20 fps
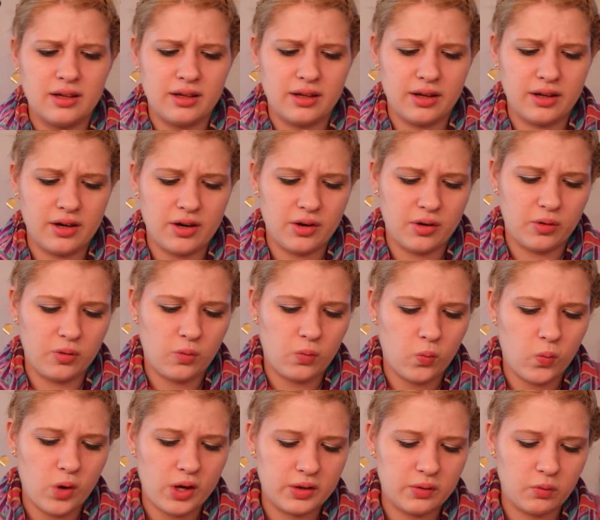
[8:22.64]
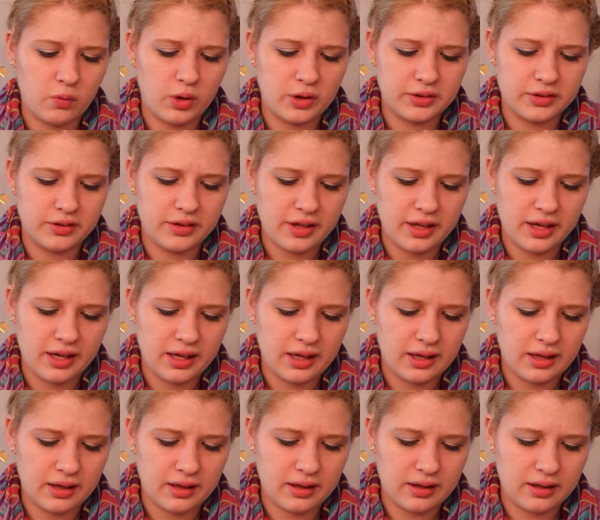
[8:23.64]
you know, what do
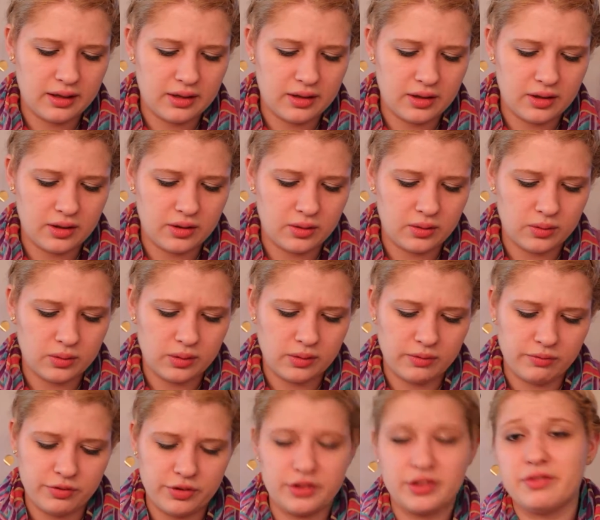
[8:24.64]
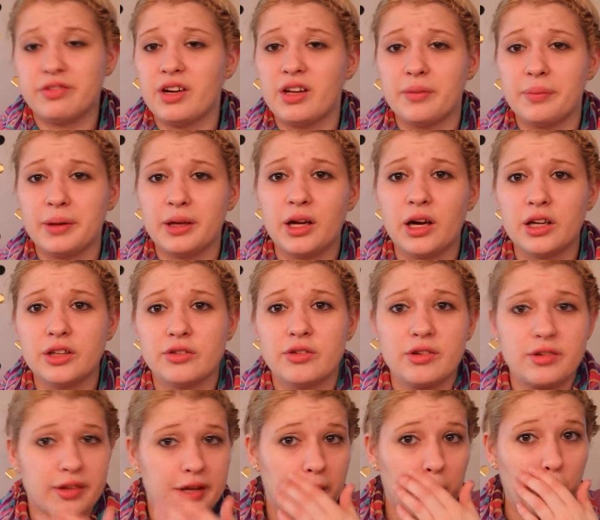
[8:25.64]
they, you know, for developing
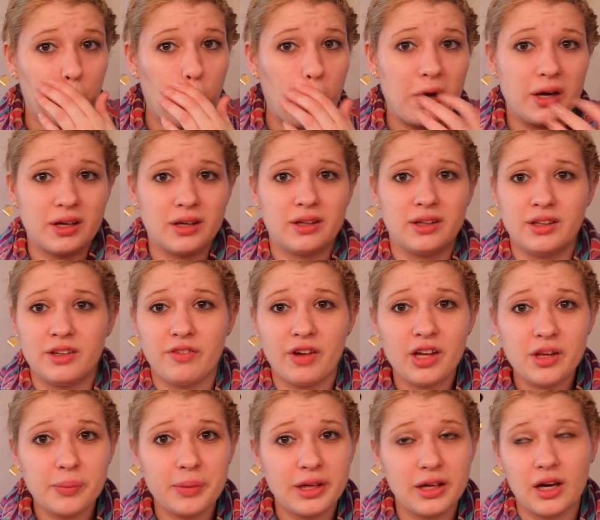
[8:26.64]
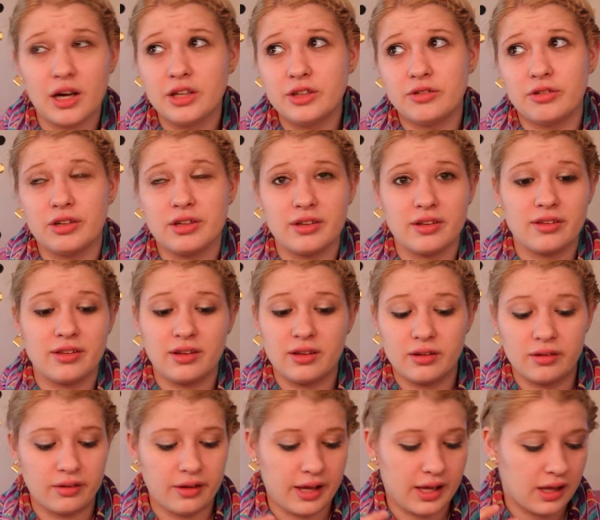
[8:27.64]
countries, like what developing countries, it's
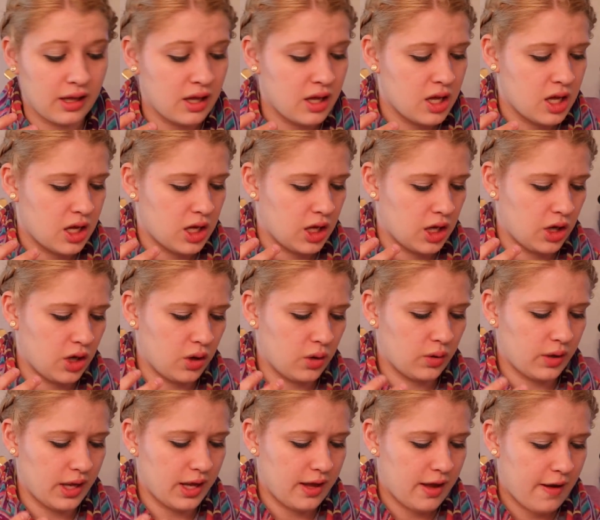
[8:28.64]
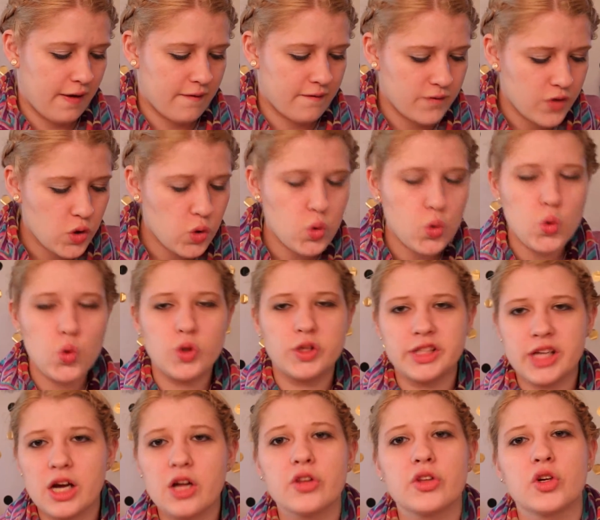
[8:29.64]
either like, you know, like food,
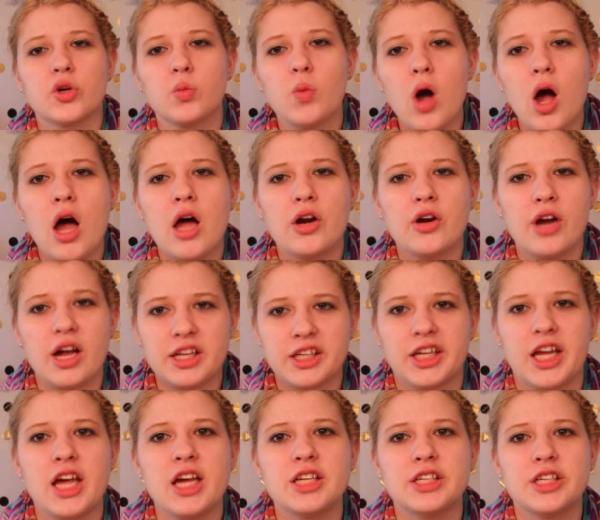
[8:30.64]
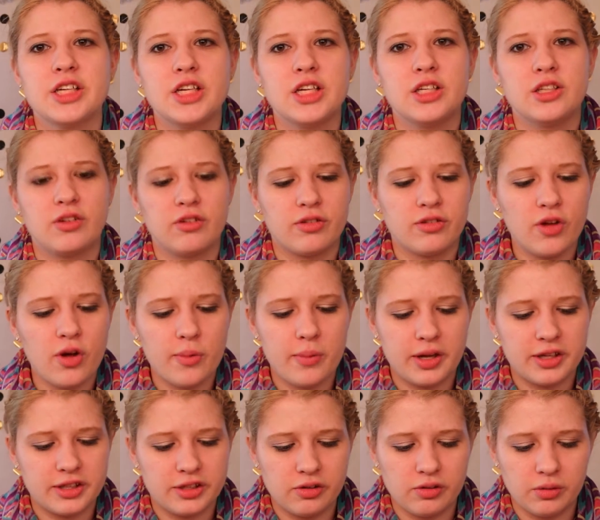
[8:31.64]
shelter, water, education, there's so
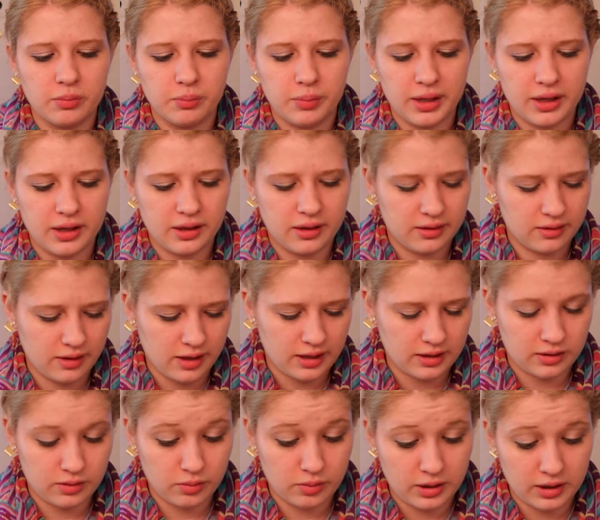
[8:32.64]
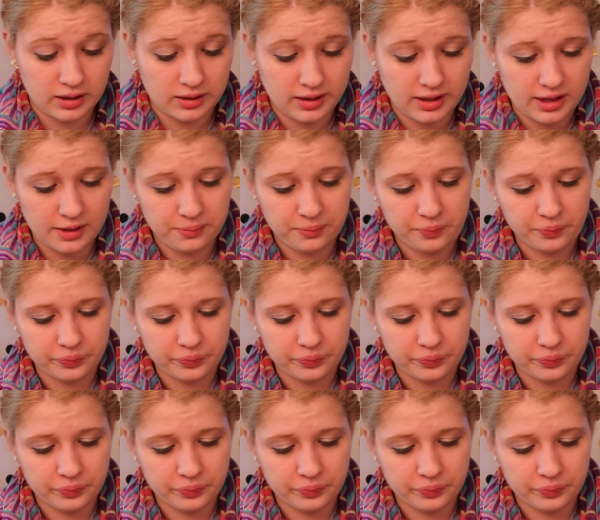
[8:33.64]
much you can be like doing in that.